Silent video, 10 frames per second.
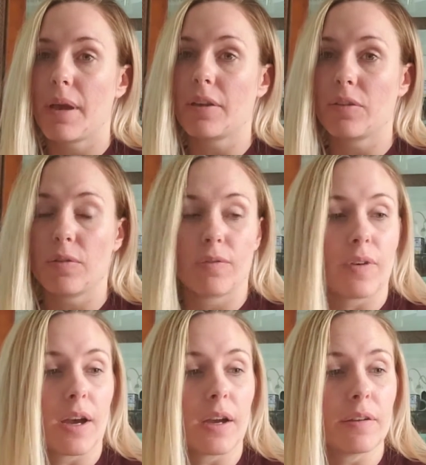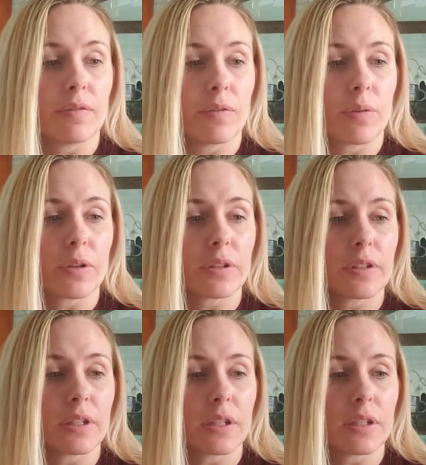Matthew 5,
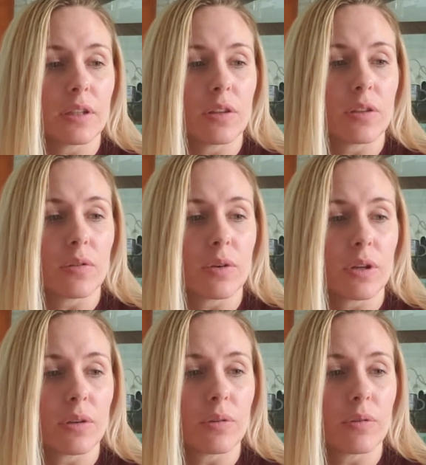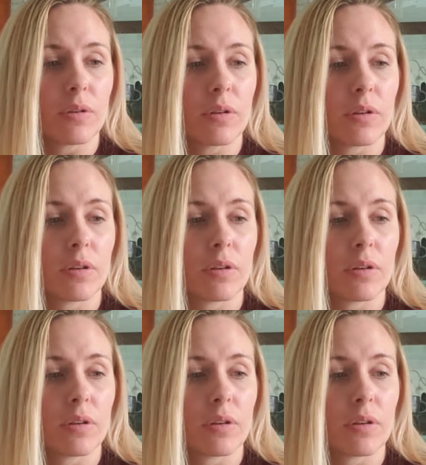14 through